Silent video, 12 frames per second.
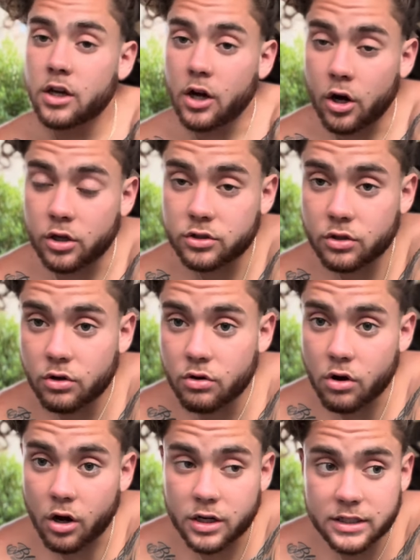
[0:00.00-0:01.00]

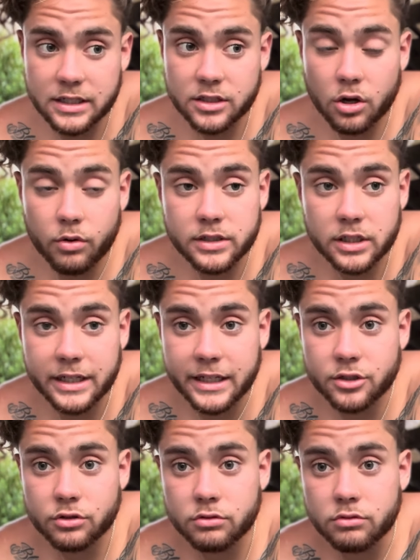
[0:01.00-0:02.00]
always gonna
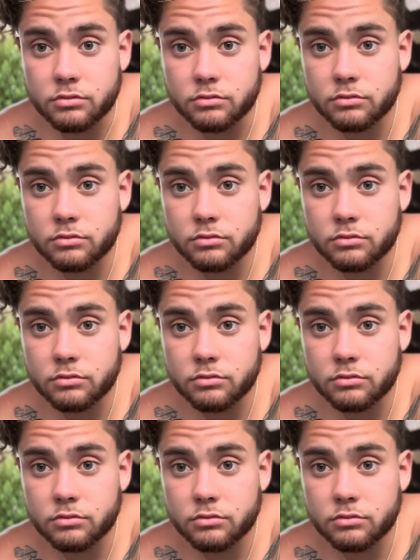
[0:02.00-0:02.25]
get you